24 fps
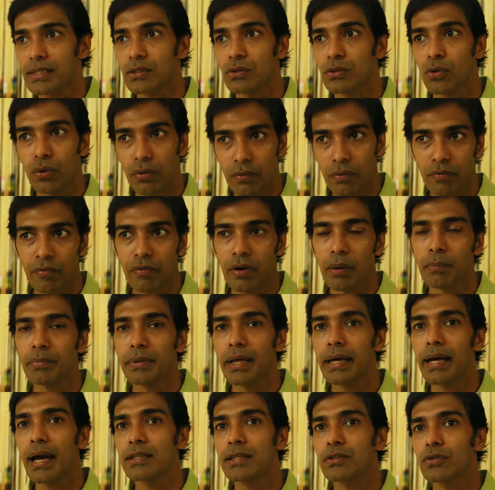So from
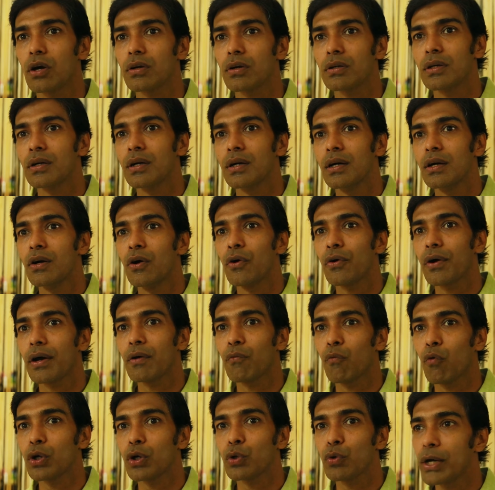there I thought, okay,
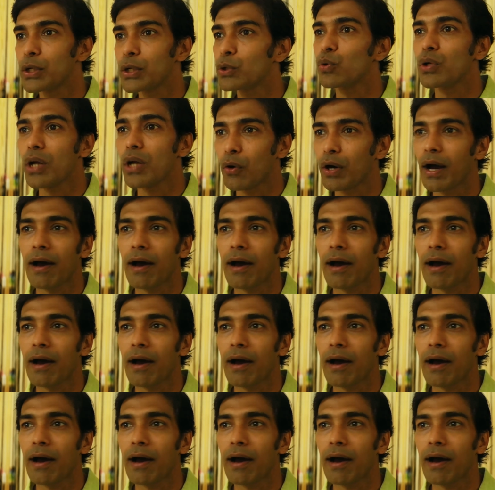what do I do now?